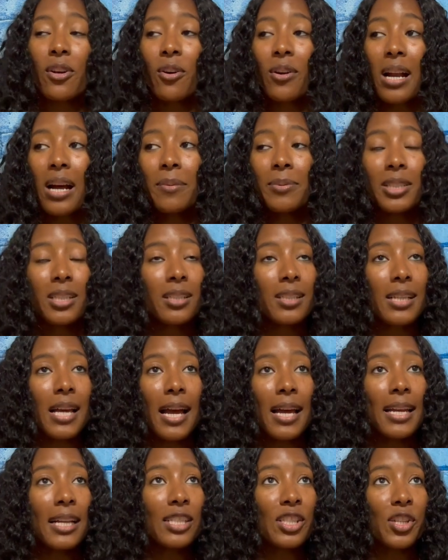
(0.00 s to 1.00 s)
I was just
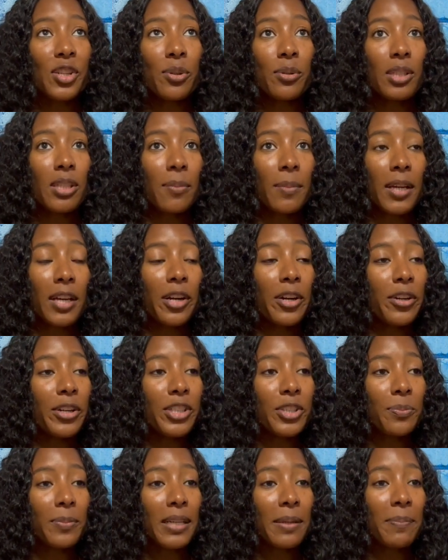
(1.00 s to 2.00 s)
guided to do some
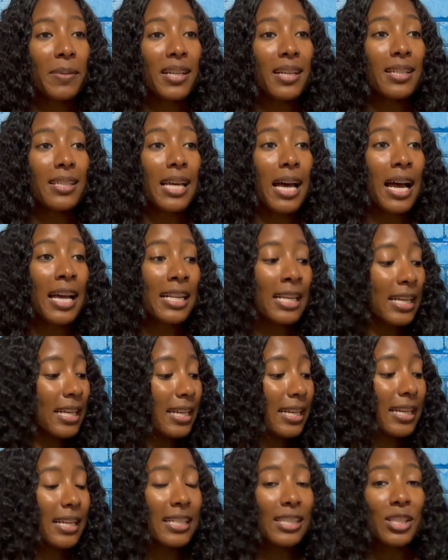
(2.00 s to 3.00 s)
encouragement because I
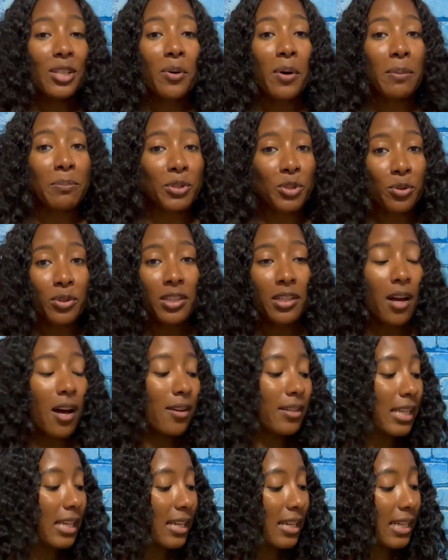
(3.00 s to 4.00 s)
needed it. So I'm sure y'all
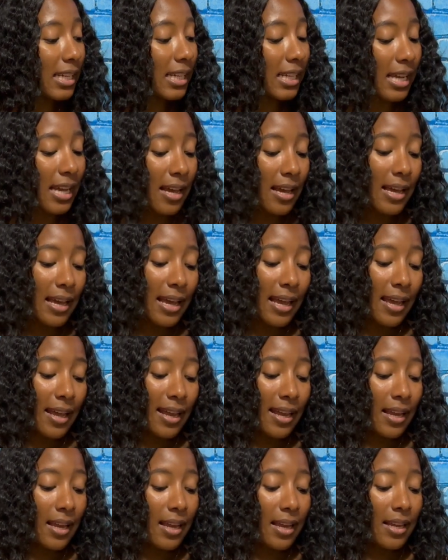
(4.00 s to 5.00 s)
need it.
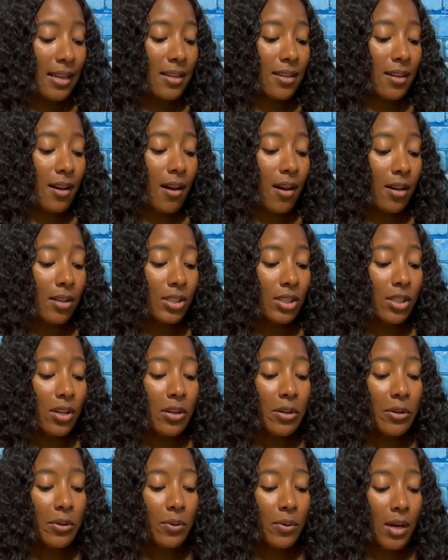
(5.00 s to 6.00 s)
And
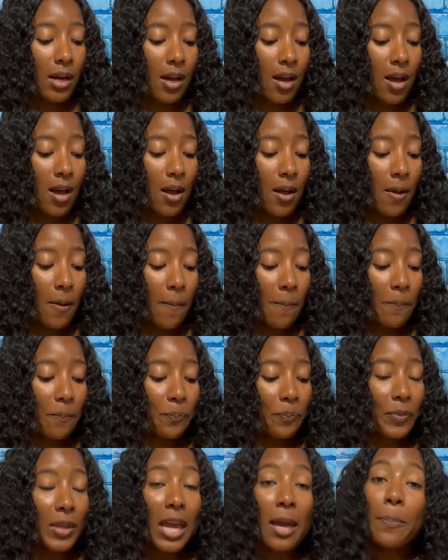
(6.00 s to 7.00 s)
also,
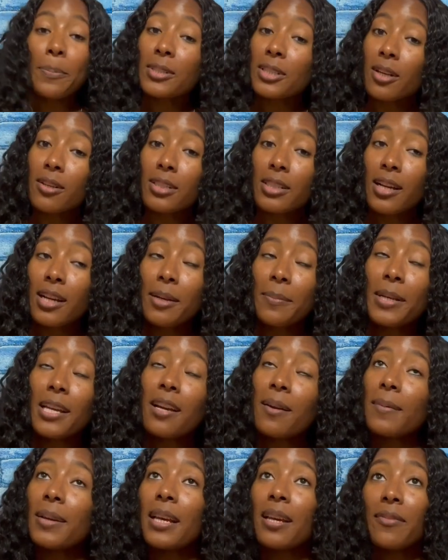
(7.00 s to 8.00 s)
episodes are going to be
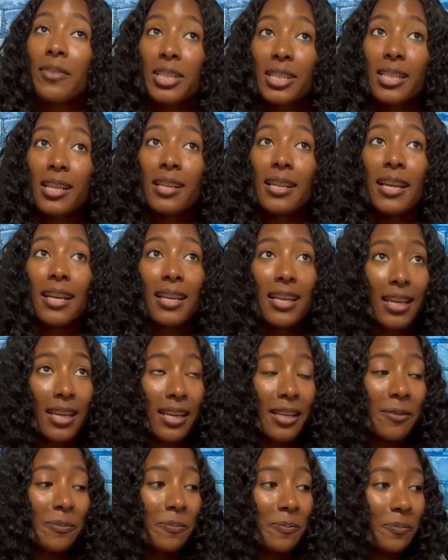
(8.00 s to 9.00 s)
coming every Sunday again.